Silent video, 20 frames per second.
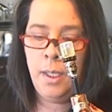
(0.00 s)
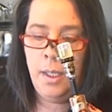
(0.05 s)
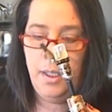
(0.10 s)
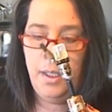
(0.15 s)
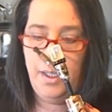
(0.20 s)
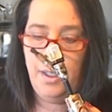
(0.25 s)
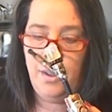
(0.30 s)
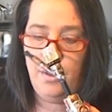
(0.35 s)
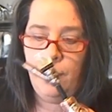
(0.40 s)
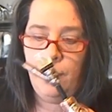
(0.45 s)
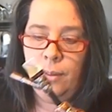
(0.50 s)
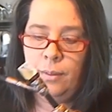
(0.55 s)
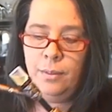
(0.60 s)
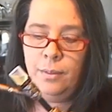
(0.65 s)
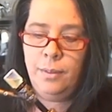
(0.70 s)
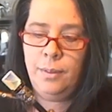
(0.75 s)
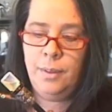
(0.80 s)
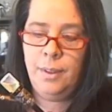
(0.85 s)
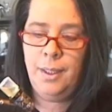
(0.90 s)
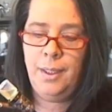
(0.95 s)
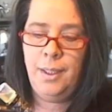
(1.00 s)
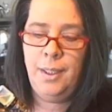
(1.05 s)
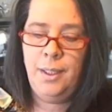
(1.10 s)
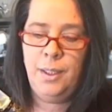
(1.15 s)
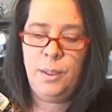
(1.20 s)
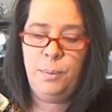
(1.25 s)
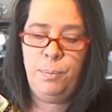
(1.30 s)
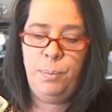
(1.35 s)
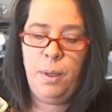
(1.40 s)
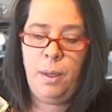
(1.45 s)
Now,
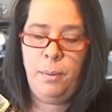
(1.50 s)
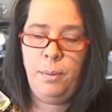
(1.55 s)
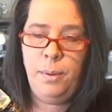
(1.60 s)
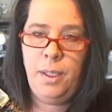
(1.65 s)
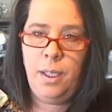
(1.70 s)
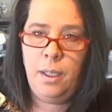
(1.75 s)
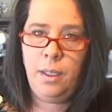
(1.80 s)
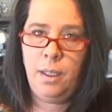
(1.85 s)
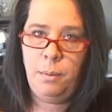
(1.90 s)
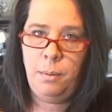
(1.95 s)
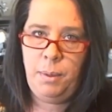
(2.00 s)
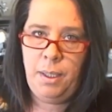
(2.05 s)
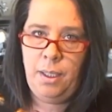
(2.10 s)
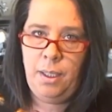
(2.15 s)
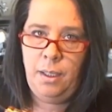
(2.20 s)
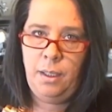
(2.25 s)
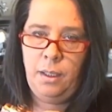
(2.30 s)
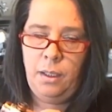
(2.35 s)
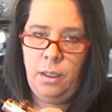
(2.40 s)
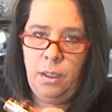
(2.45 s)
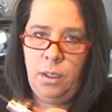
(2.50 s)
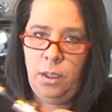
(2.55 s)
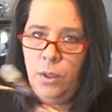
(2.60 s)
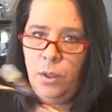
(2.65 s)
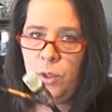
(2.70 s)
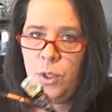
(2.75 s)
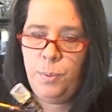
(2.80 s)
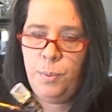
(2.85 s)
it's probably not going to be a huge